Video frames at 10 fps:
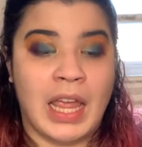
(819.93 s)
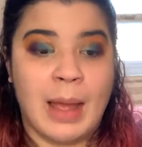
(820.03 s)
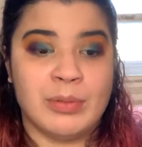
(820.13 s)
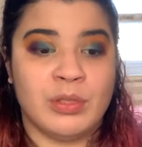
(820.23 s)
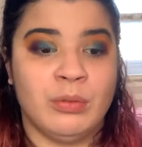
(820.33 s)

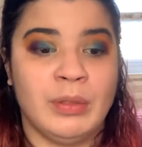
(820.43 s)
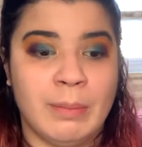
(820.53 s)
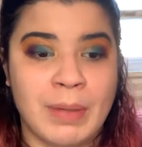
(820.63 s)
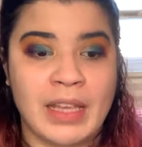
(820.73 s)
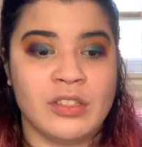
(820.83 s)
absolutely
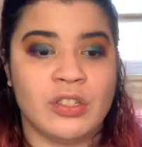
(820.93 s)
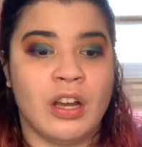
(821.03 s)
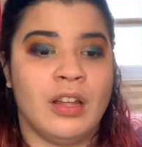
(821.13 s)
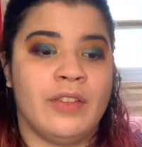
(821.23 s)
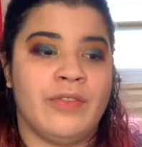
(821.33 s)
based
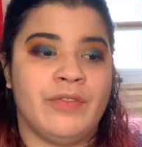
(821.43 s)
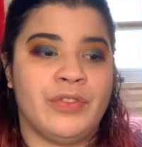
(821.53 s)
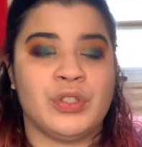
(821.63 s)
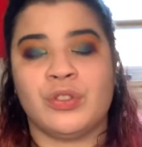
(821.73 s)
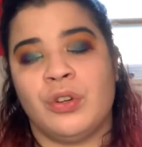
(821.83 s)

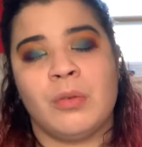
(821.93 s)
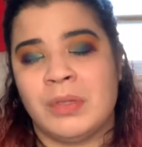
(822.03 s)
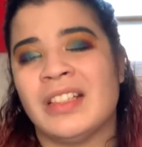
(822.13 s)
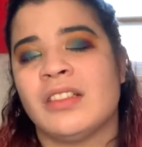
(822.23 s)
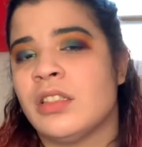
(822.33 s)
on the
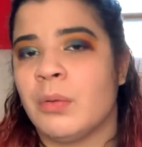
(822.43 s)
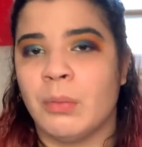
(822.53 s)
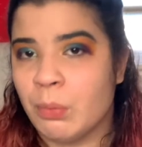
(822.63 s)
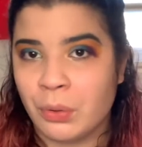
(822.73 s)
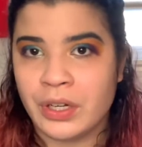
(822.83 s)
circumstances they
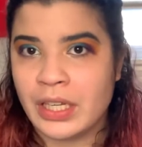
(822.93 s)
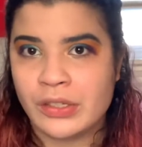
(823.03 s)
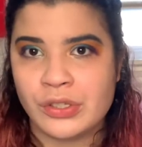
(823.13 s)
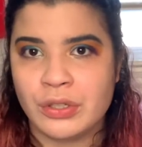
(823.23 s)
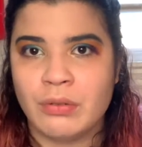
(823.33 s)
were born
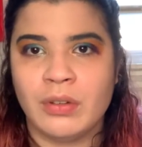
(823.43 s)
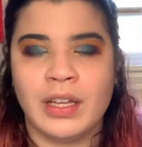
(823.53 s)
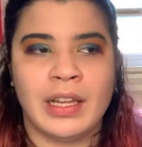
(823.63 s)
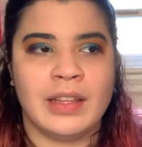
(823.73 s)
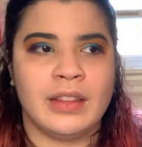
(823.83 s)
into
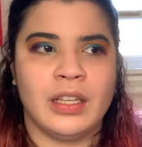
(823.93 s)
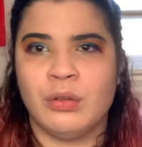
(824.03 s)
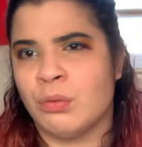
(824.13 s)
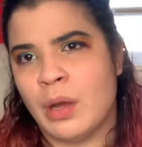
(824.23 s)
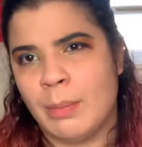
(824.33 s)
and that they
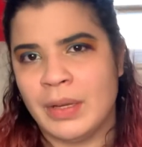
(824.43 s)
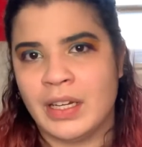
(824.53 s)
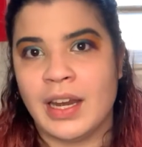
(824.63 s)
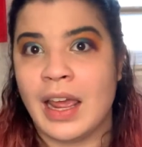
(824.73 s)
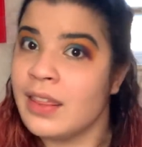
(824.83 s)
grew up
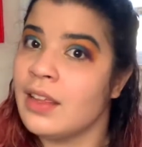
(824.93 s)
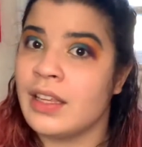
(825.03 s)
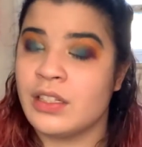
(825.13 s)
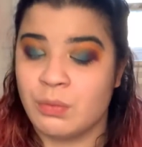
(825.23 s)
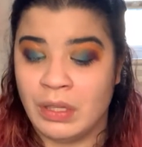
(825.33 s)
in. And I think
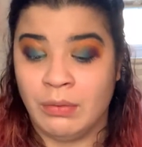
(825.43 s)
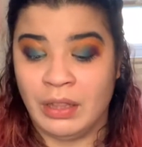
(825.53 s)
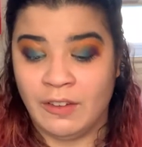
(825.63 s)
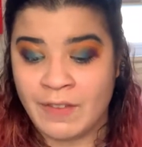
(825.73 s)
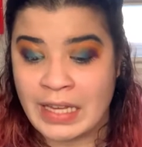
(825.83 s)
that's really,
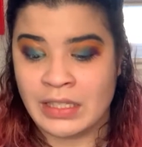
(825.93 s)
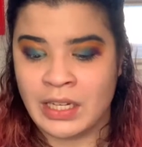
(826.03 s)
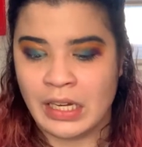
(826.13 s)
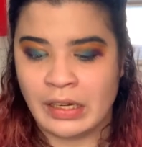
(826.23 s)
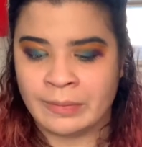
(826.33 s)
really
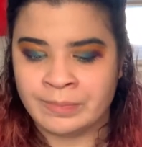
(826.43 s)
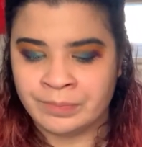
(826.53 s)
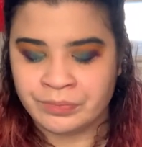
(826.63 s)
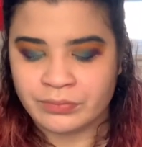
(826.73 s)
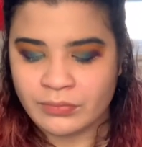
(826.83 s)
fascinating.
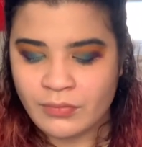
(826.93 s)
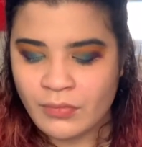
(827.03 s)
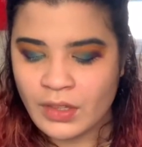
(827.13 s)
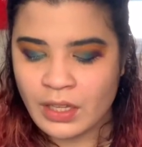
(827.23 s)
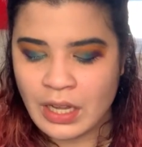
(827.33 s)

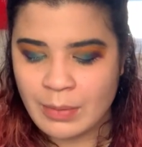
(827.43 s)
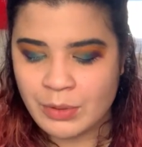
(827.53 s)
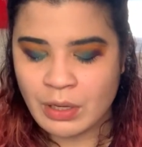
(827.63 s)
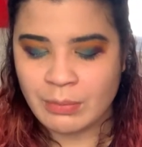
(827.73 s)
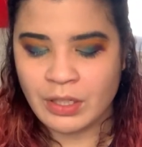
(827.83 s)

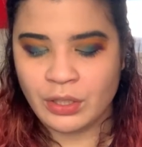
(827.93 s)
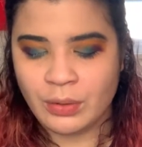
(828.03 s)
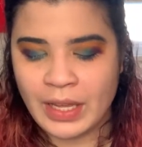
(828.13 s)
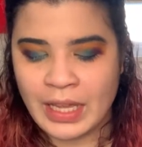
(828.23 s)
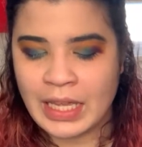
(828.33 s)
So I'm going to
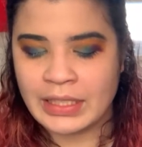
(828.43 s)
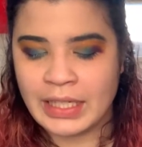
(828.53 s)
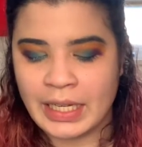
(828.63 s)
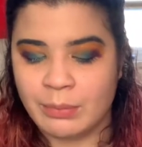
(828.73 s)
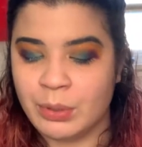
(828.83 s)
go ahead
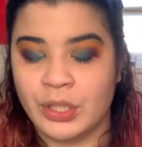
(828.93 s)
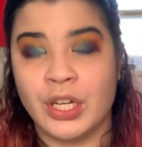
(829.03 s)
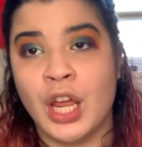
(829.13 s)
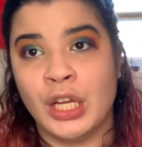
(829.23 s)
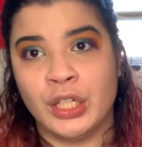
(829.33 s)
and
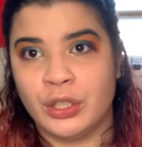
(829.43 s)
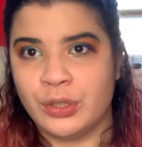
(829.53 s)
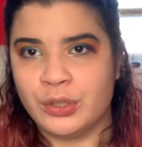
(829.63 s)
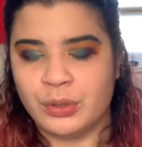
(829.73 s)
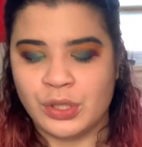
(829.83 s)
put
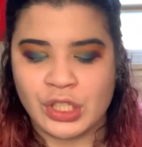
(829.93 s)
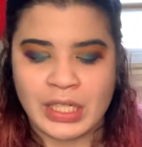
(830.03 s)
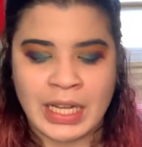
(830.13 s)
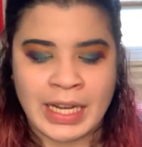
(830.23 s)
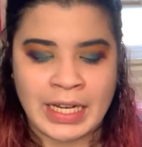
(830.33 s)
Gertrude
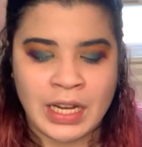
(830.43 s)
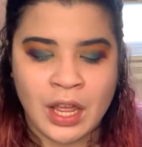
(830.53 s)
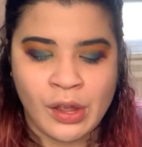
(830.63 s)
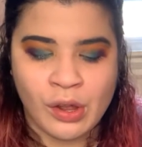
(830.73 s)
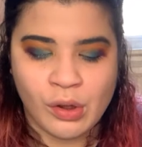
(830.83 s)
Stein
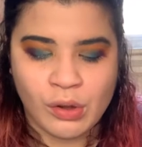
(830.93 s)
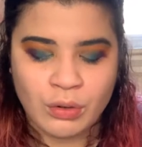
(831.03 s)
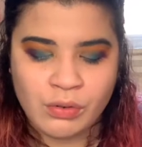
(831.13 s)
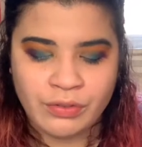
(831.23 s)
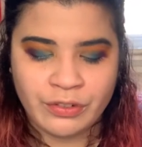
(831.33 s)

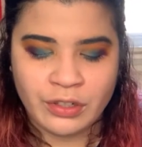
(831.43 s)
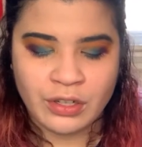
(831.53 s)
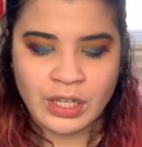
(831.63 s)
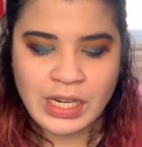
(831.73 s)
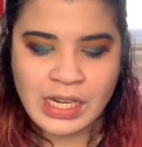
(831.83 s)

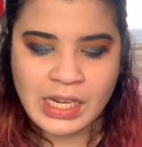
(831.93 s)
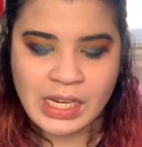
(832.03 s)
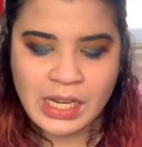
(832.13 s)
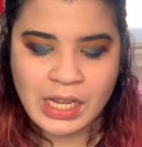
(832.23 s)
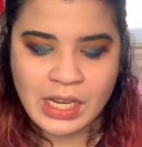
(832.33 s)
over
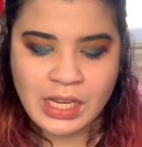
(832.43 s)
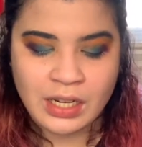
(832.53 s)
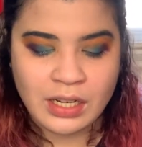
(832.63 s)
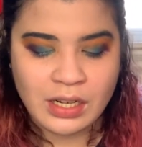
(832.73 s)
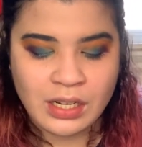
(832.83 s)

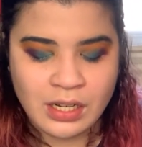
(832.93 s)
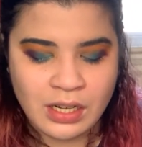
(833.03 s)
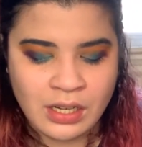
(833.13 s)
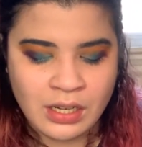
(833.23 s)
in...